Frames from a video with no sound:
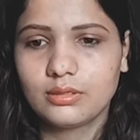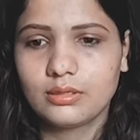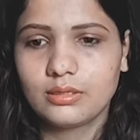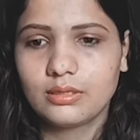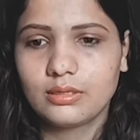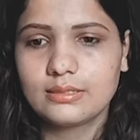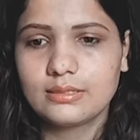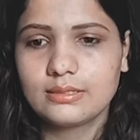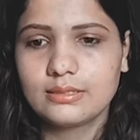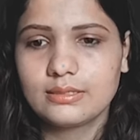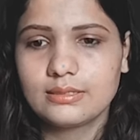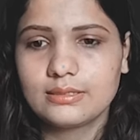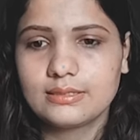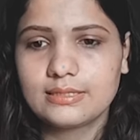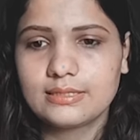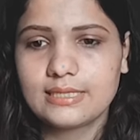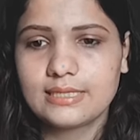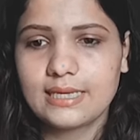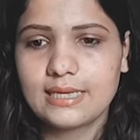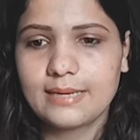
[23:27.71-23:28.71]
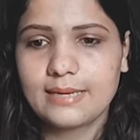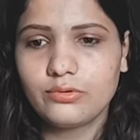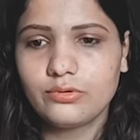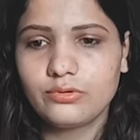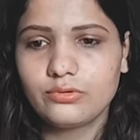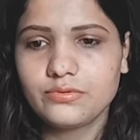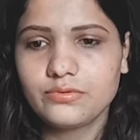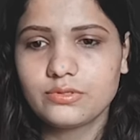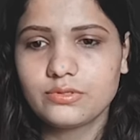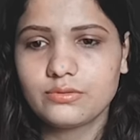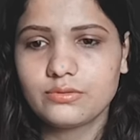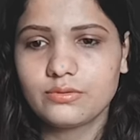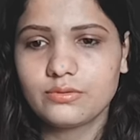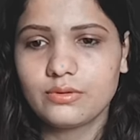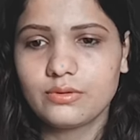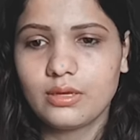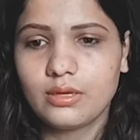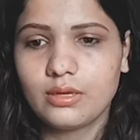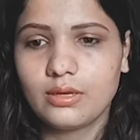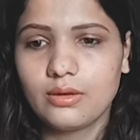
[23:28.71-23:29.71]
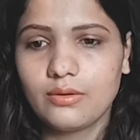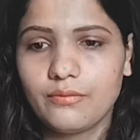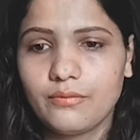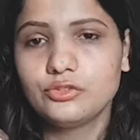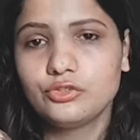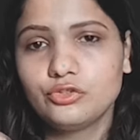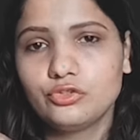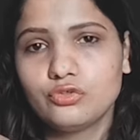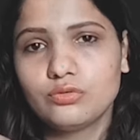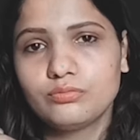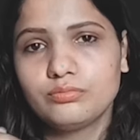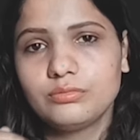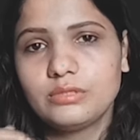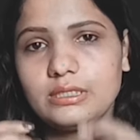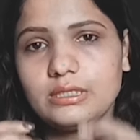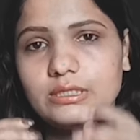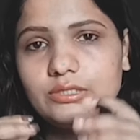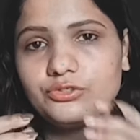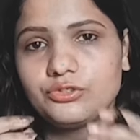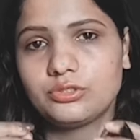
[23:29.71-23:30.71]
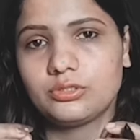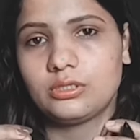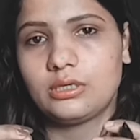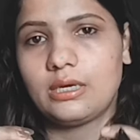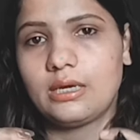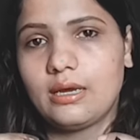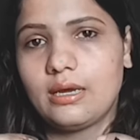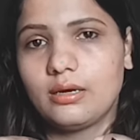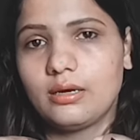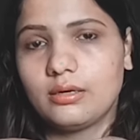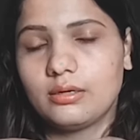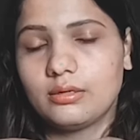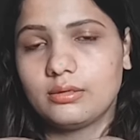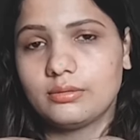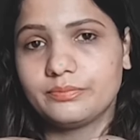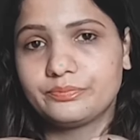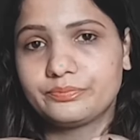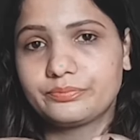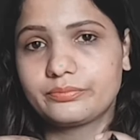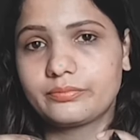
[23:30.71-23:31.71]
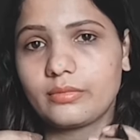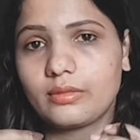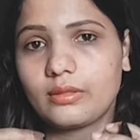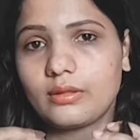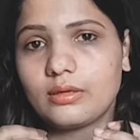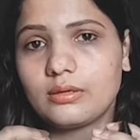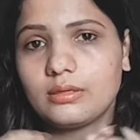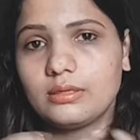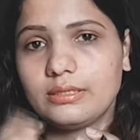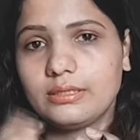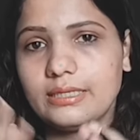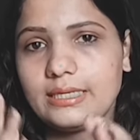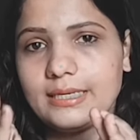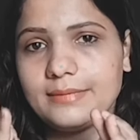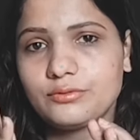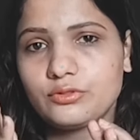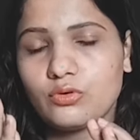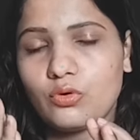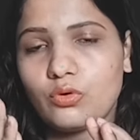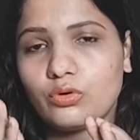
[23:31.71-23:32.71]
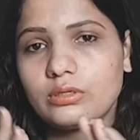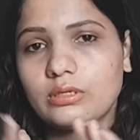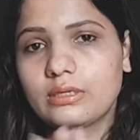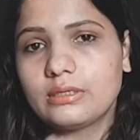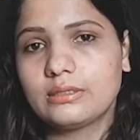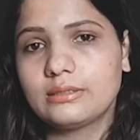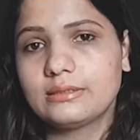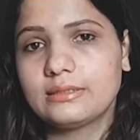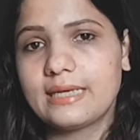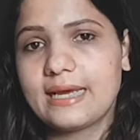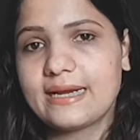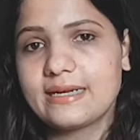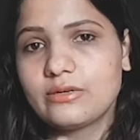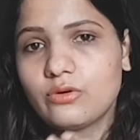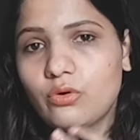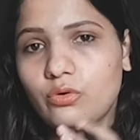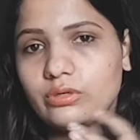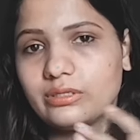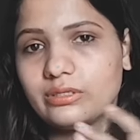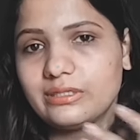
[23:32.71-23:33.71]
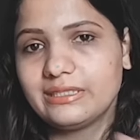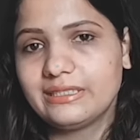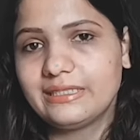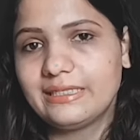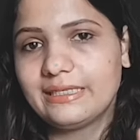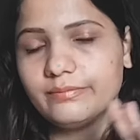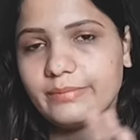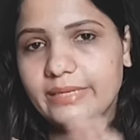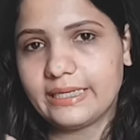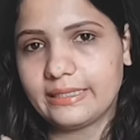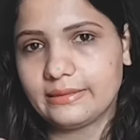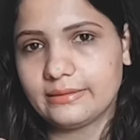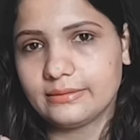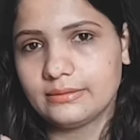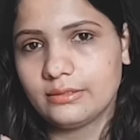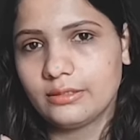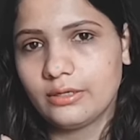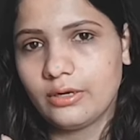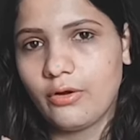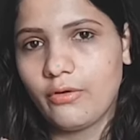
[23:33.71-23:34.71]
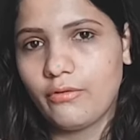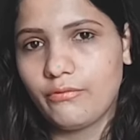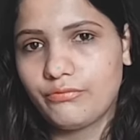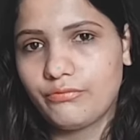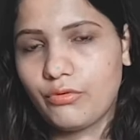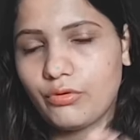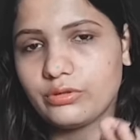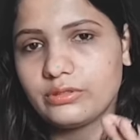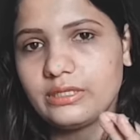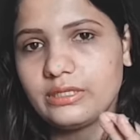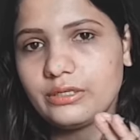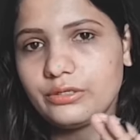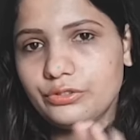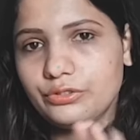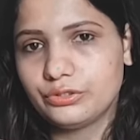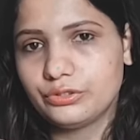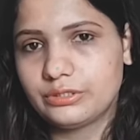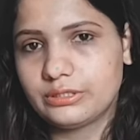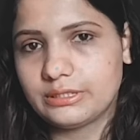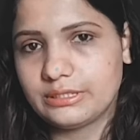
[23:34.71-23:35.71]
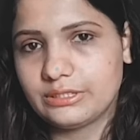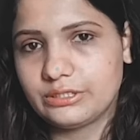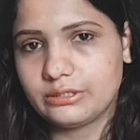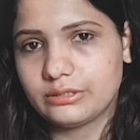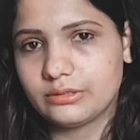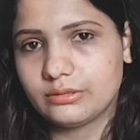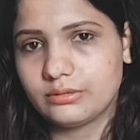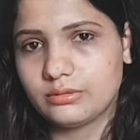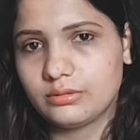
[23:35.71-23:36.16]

Saprotrophs will consume these leaves or dead or decayed matter for their nutrition,